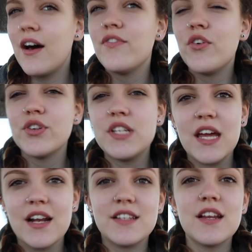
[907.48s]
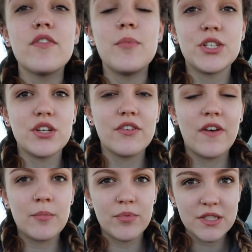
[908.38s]
Yeah, 14. I did it for my Duke
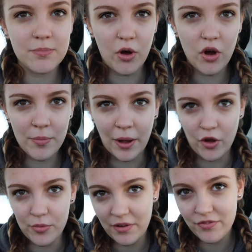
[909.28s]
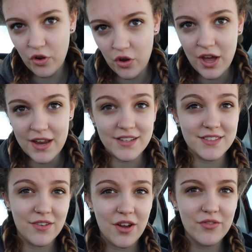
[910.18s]
of Edinburgh spot. Oh my God, my forehead
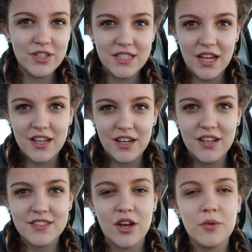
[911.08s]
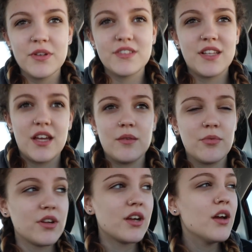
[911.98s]
is ridiculous. I hope I didn't see
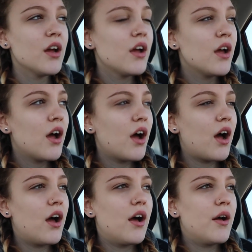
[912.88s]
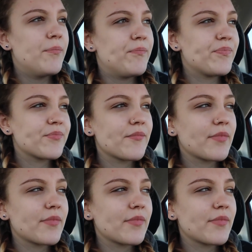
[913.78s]
anybody.